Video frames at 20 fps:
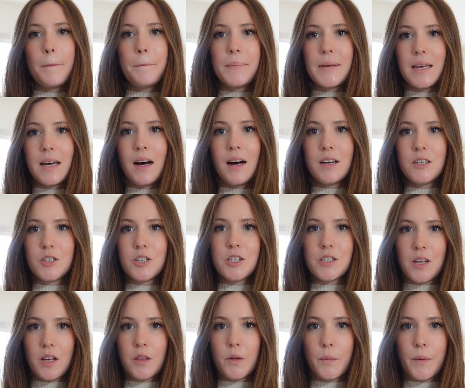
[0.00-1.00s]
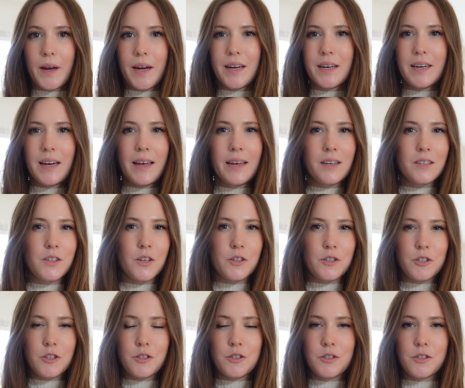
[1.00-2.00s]
beyond just on the wedding day because
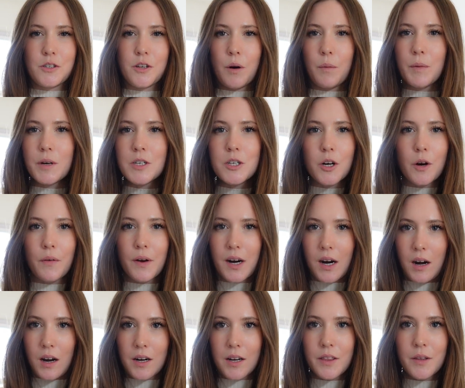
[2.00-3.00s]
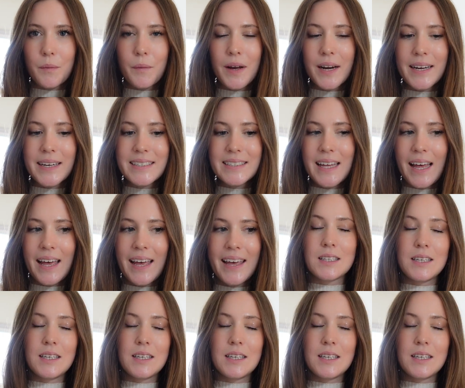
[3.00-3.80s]
there's just so much going on the wedding day.